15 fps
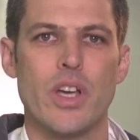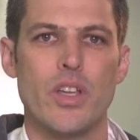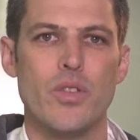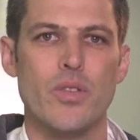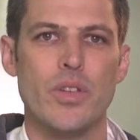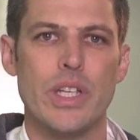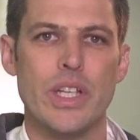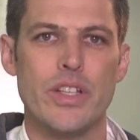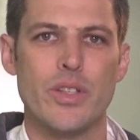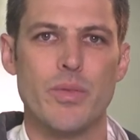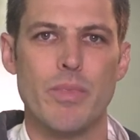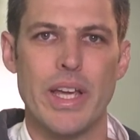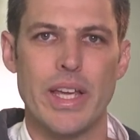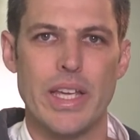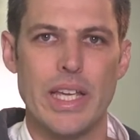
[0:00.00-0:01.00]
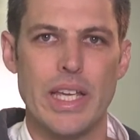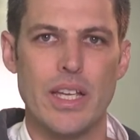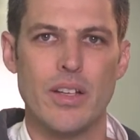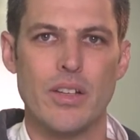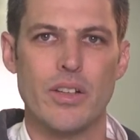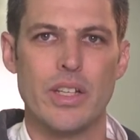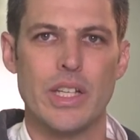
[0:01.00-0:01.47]
you need to make
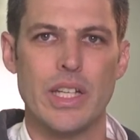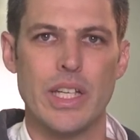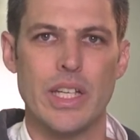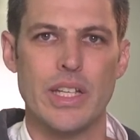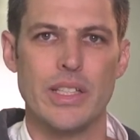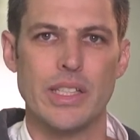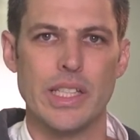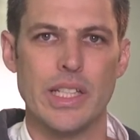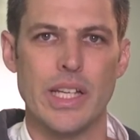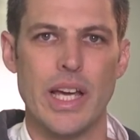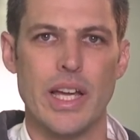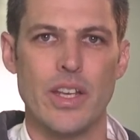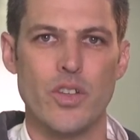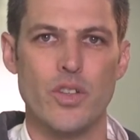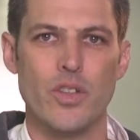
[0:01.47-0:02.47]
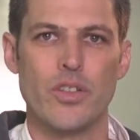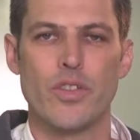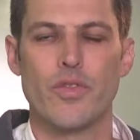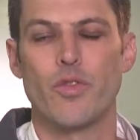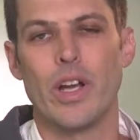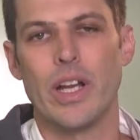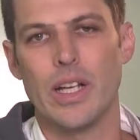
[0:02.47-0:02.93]
e-learning easy and
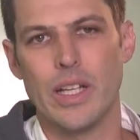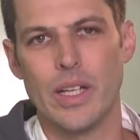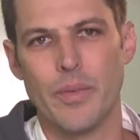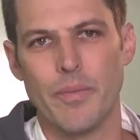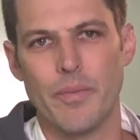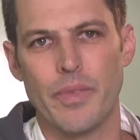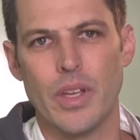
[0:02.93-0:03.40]
user-friendly.